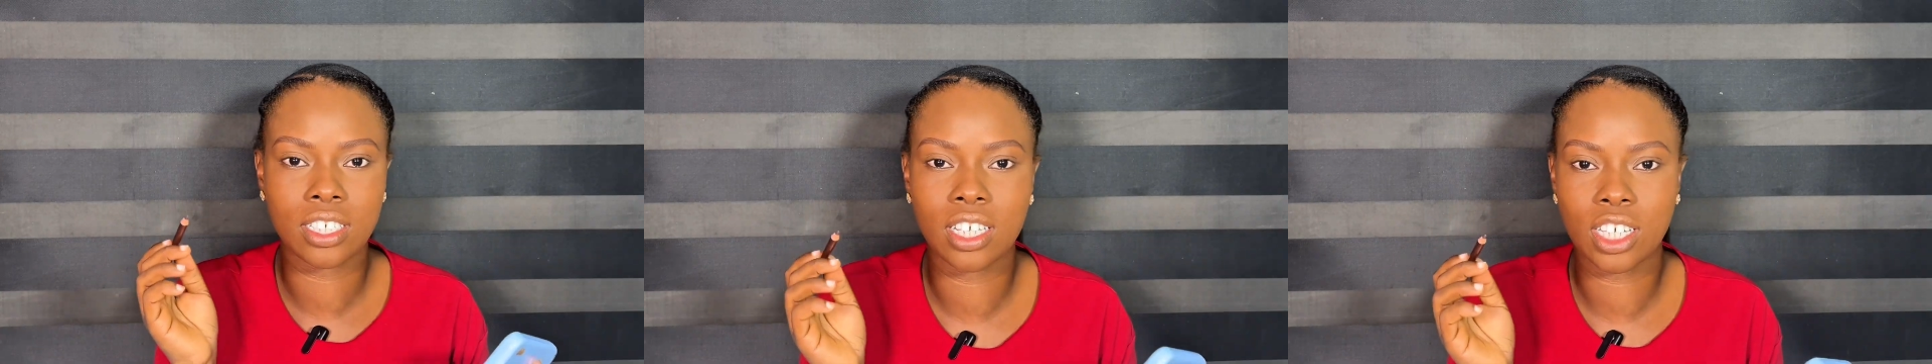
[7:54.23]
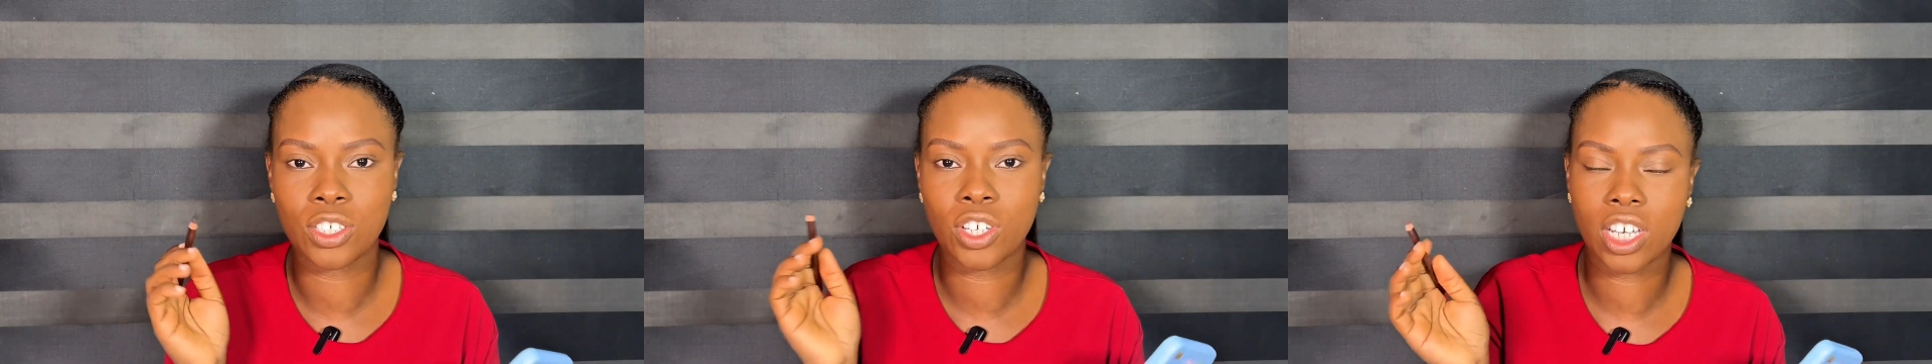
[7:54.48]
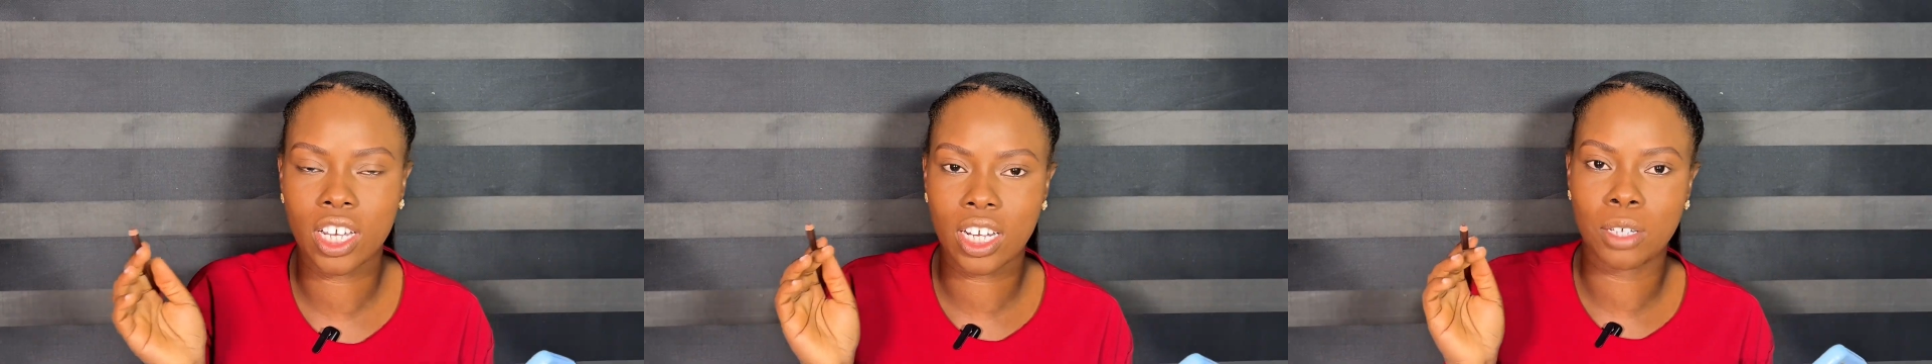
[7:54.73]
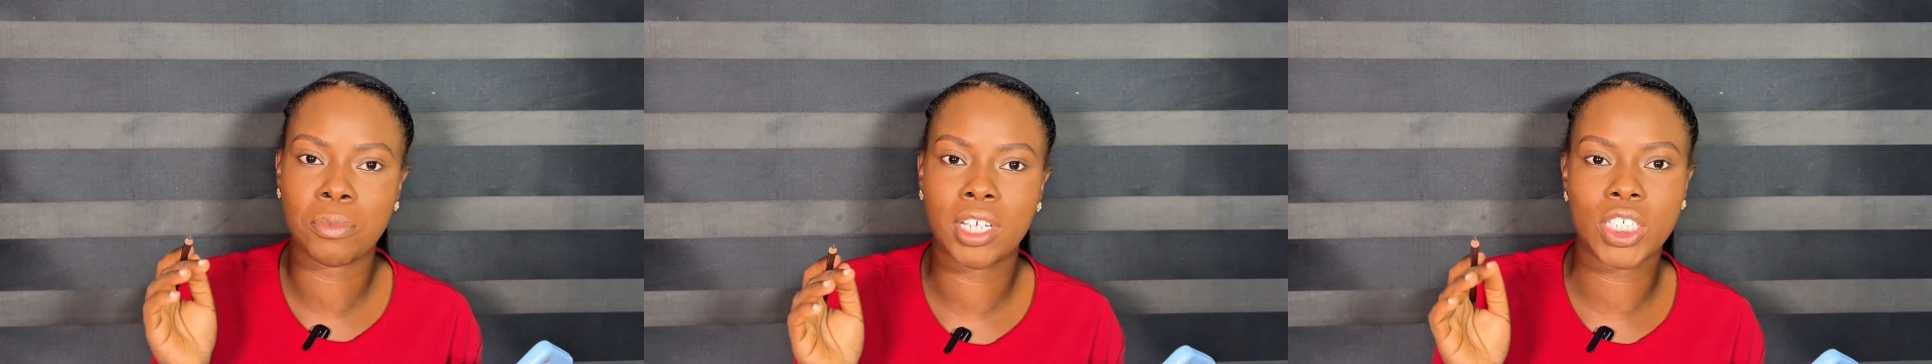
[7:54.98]
I saw a
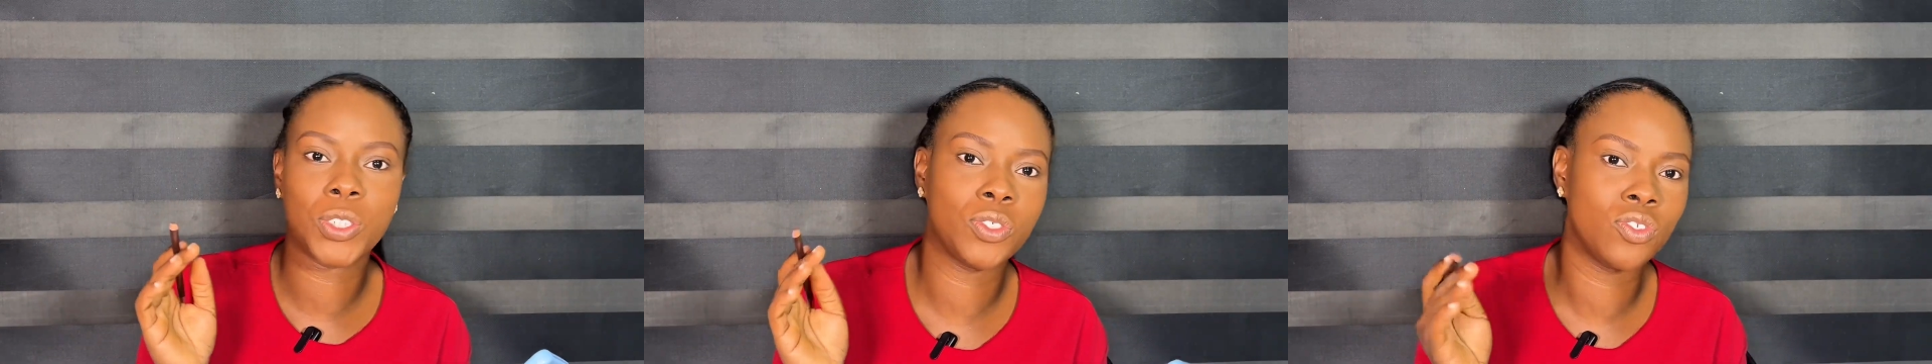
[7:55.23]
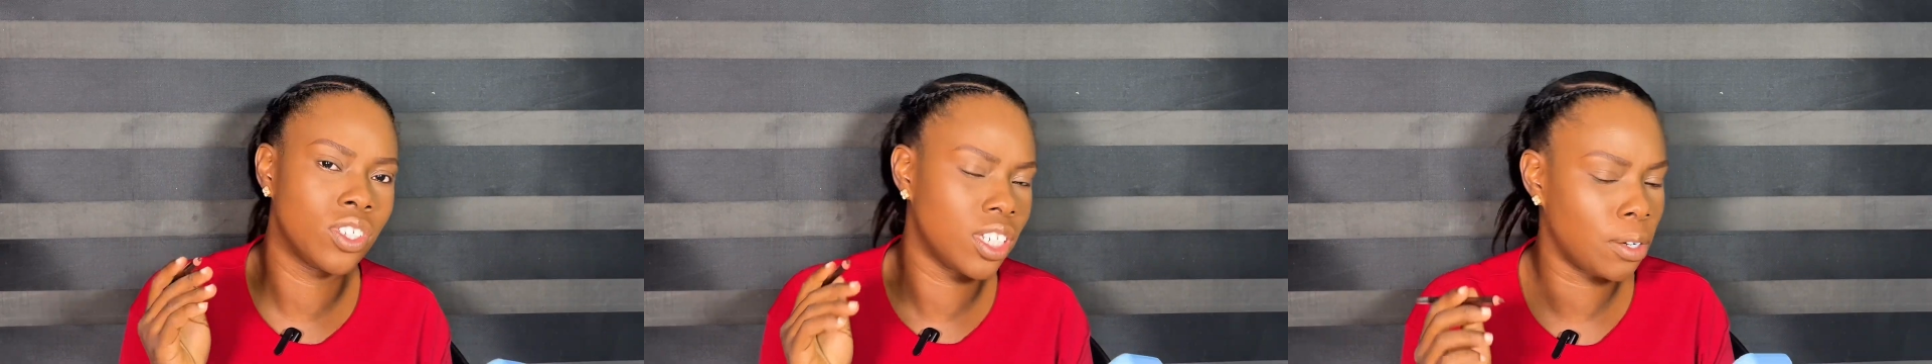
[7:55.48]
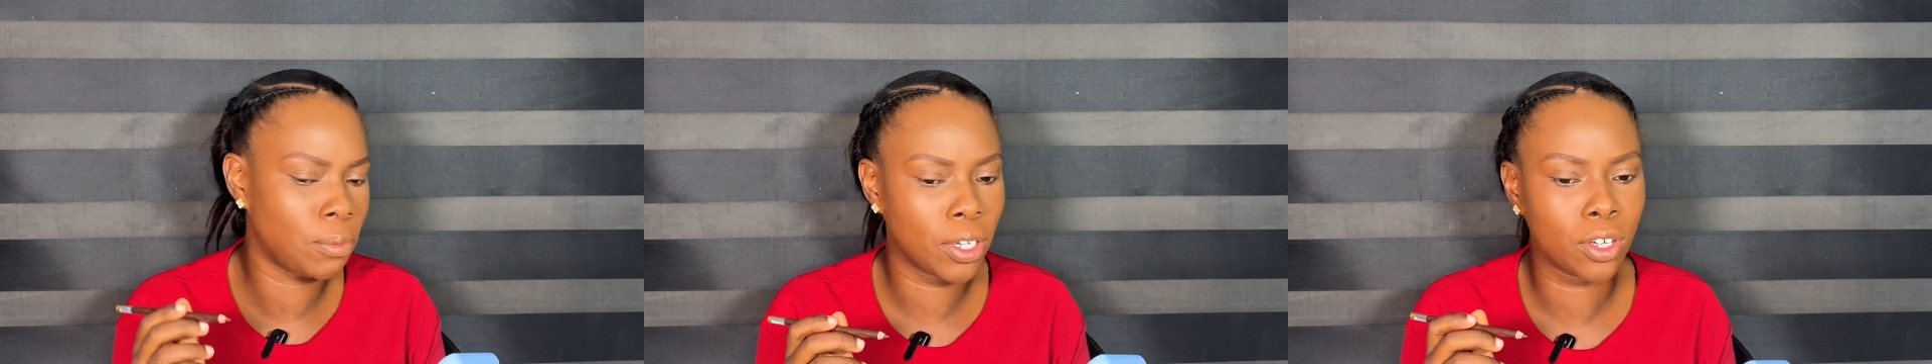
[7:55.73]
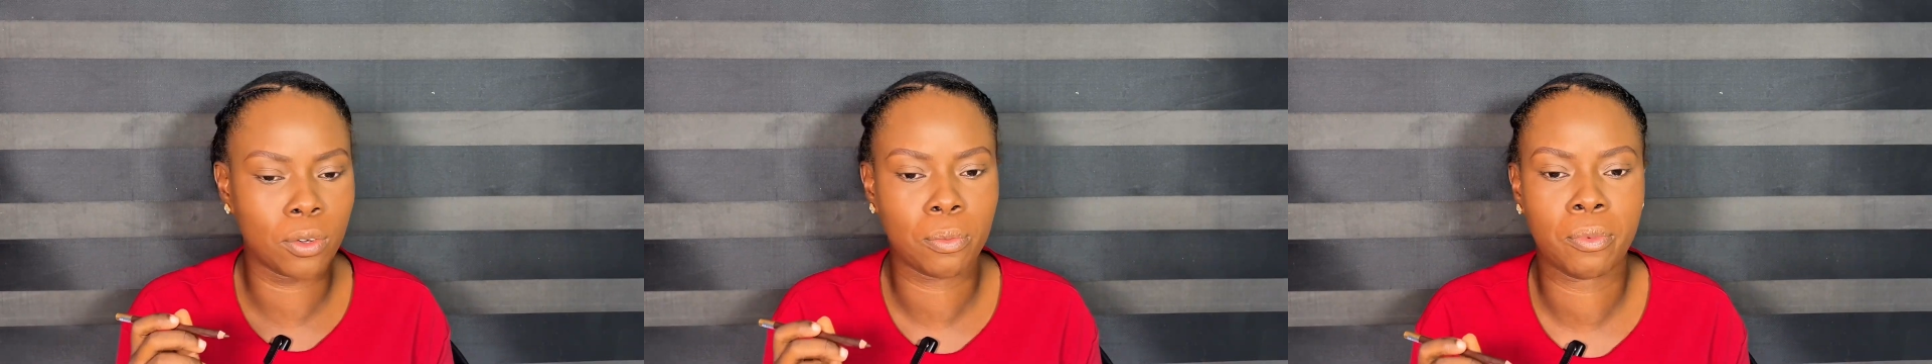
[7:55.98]
clip that she was doing her
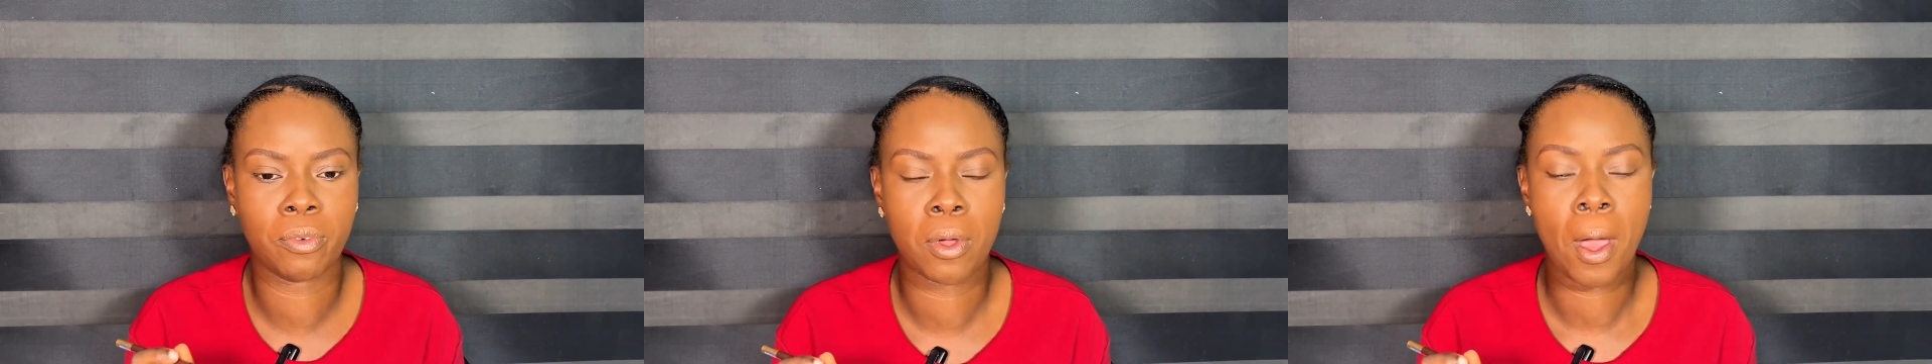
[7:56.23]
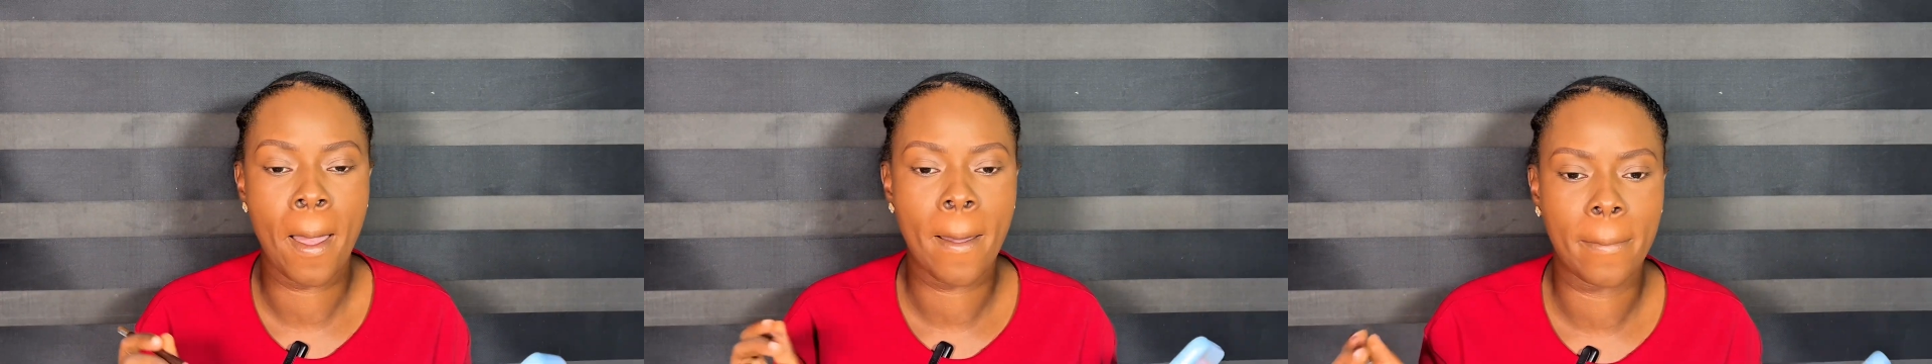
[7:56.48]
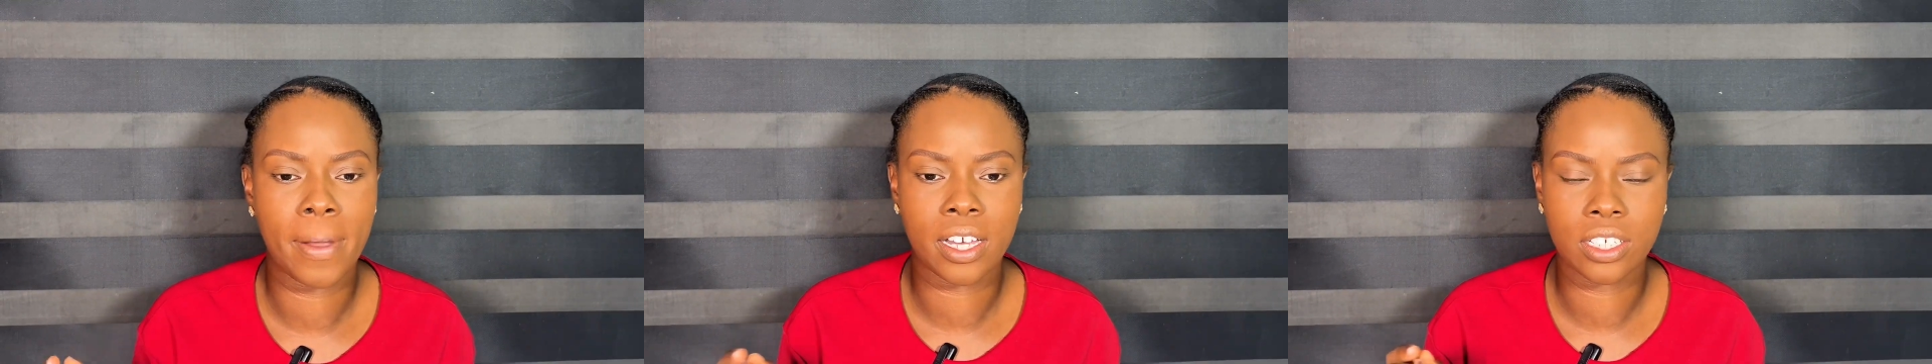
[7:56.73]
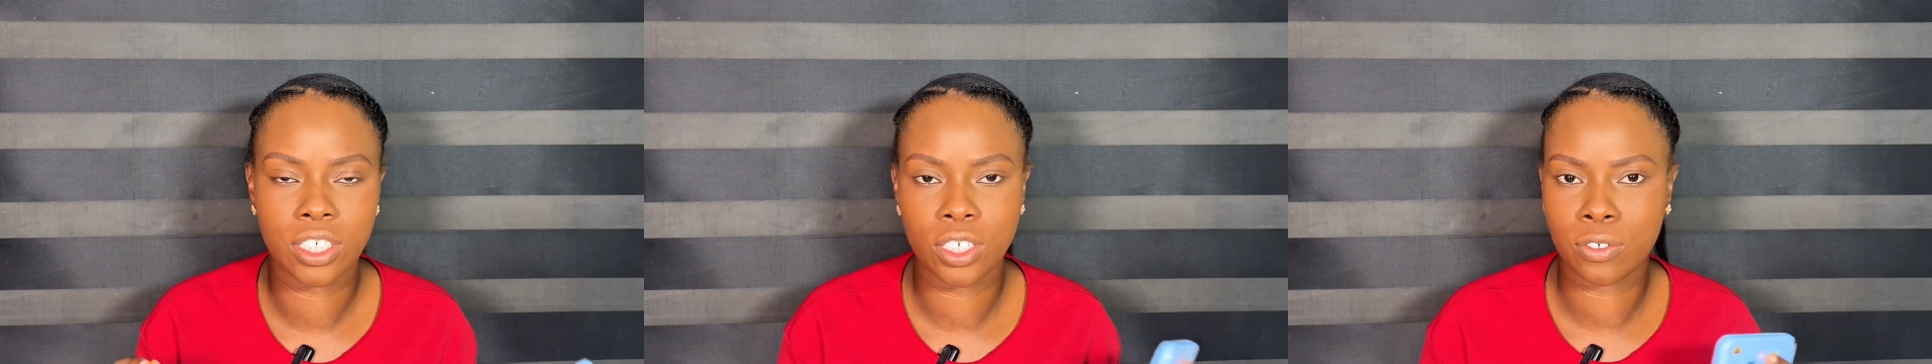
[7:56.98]
makeup by
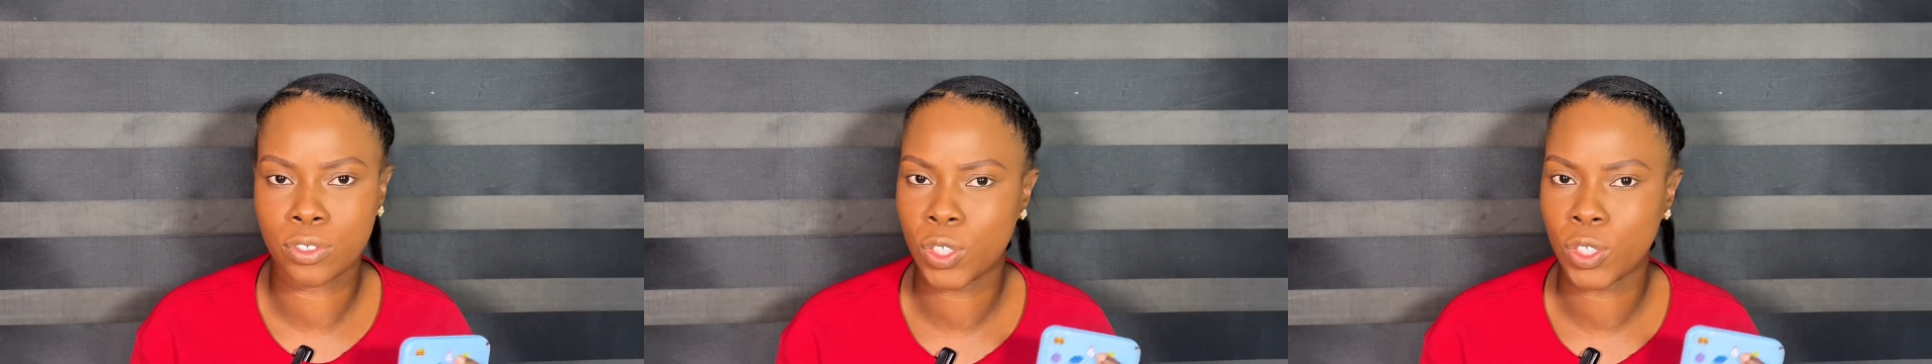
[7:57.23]
herself.